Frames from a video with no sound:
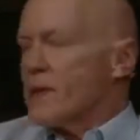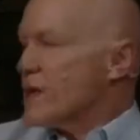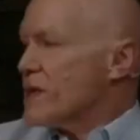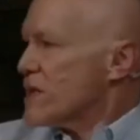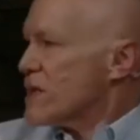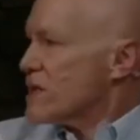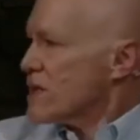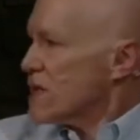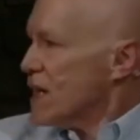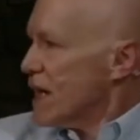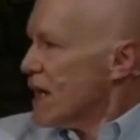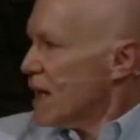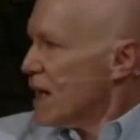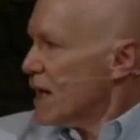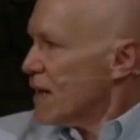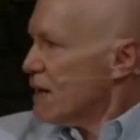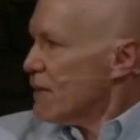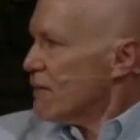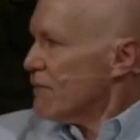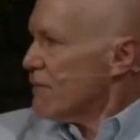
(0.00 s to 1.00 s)

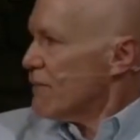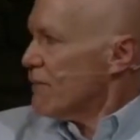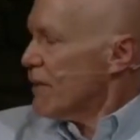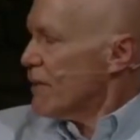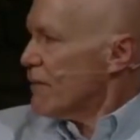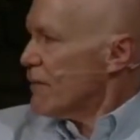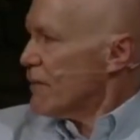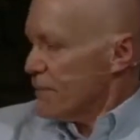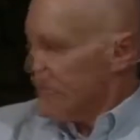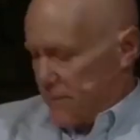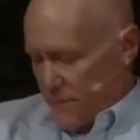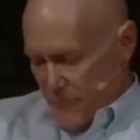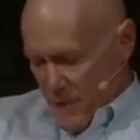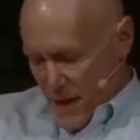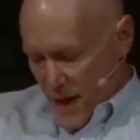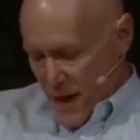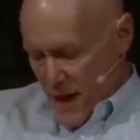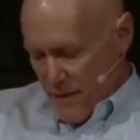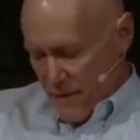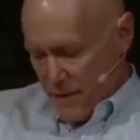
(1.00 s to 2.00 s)
descend from the
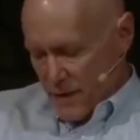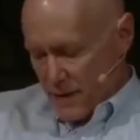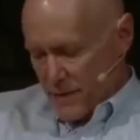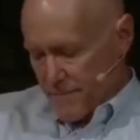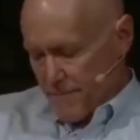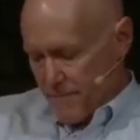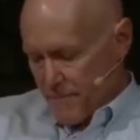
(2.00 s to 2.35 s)
heaven.